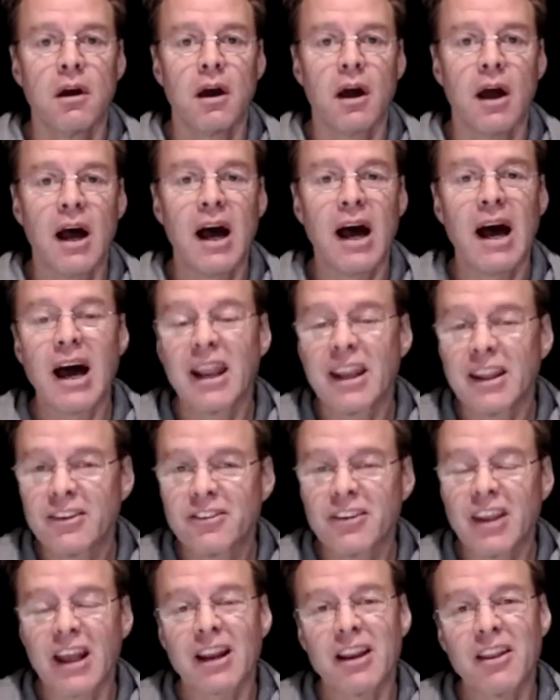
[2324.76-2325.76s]
And
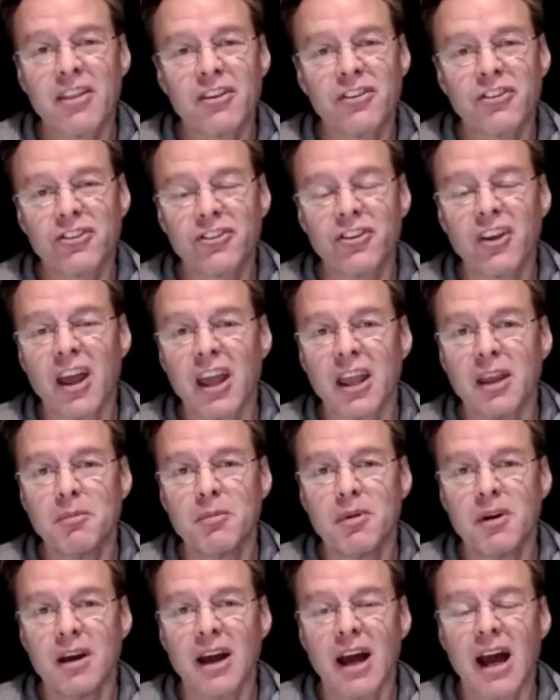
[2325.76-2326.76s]
exactly the same
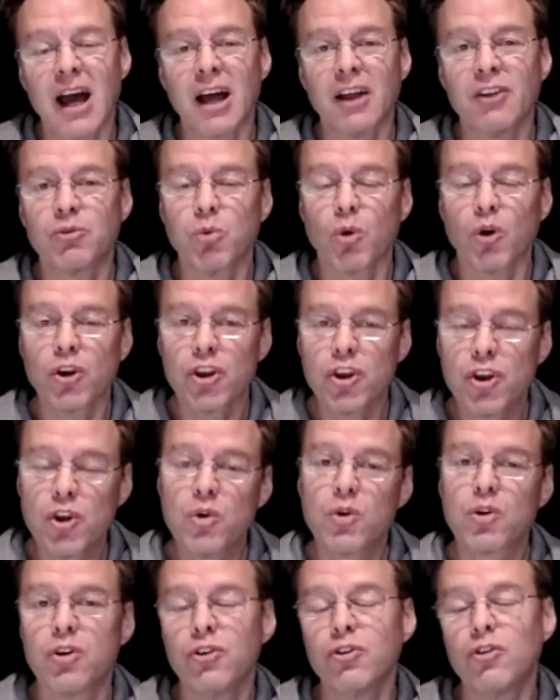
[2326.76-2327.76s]
as what you can
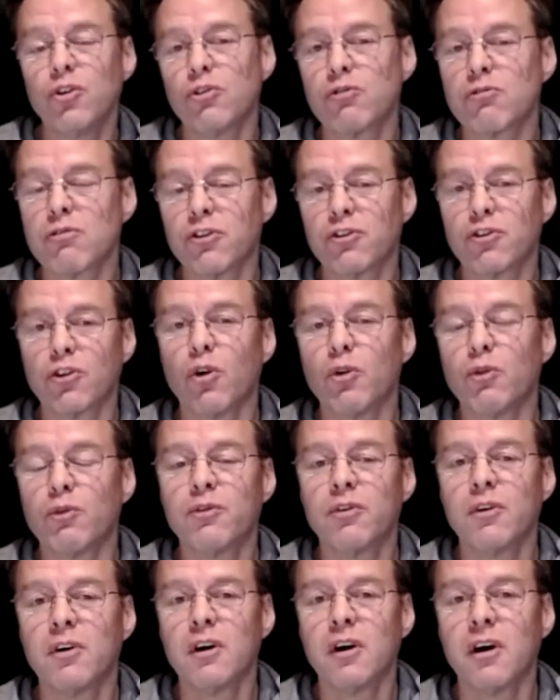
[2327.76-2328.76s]
do to resolve
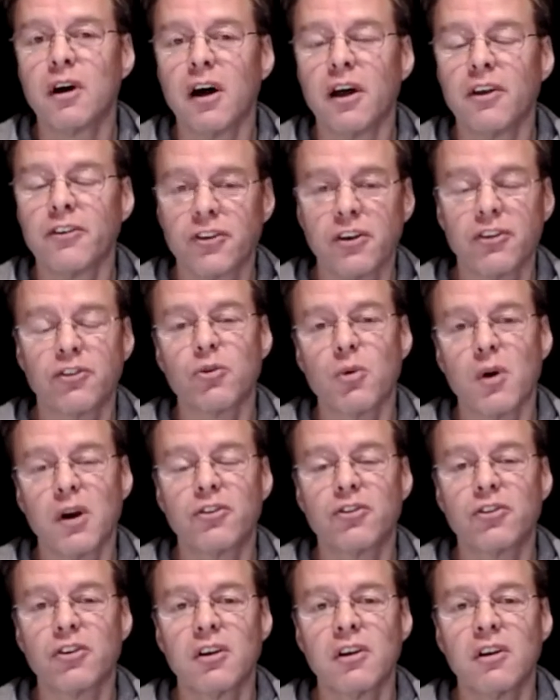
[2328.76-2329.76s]
a situation,
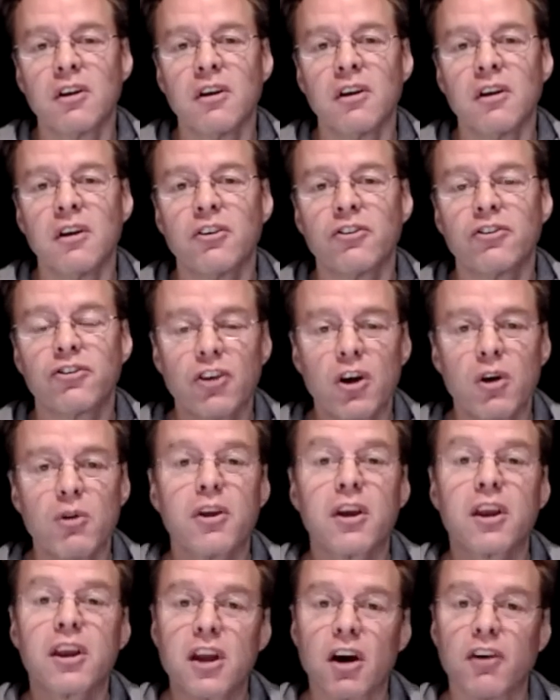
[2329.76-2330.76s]
so the
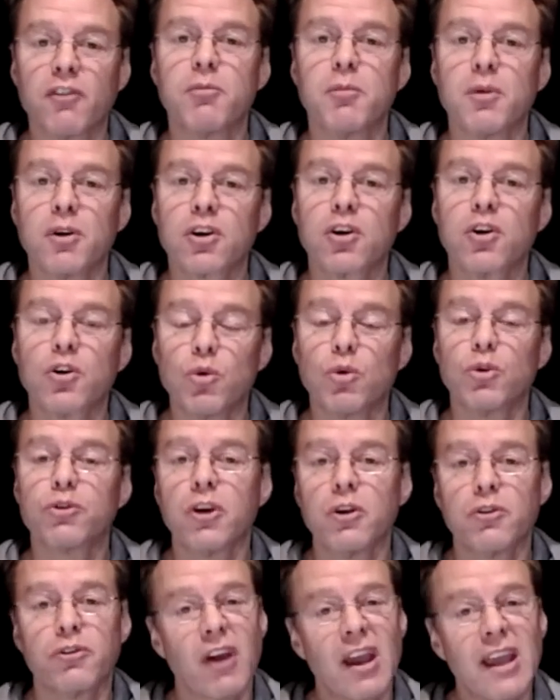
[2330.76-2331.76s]
government can also
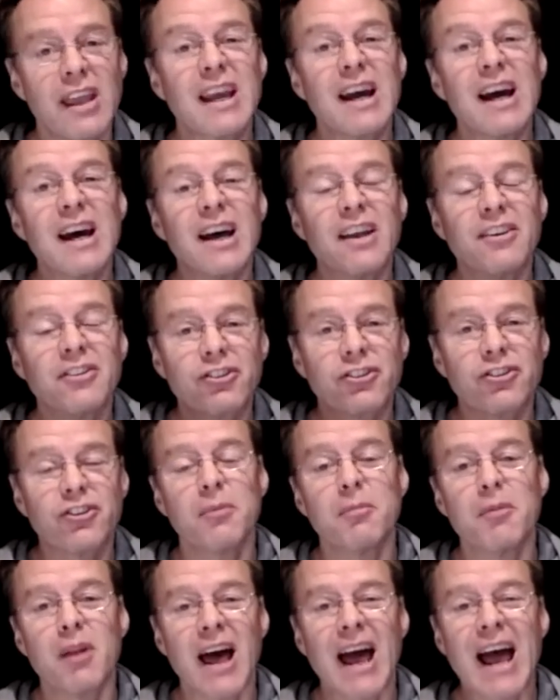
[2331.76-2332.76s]
take a similar
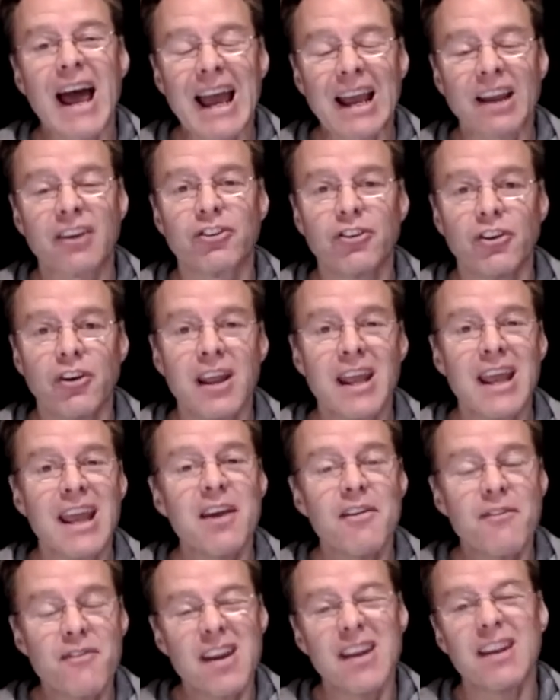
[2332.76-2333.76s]
action if
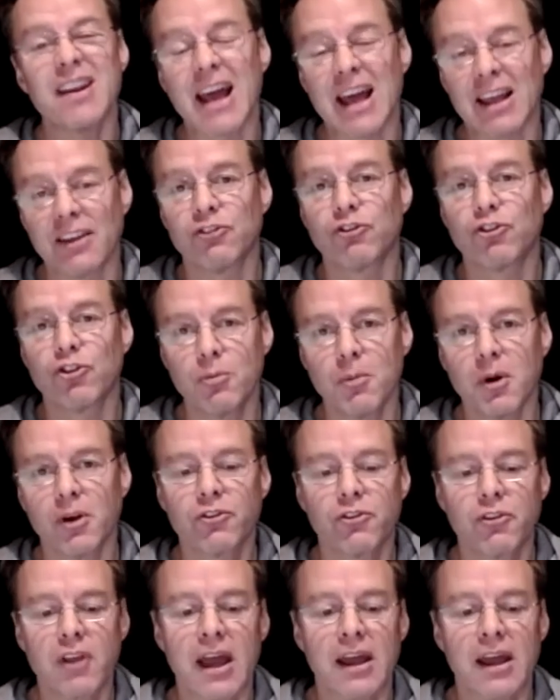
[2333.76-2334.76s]
it has too much debt.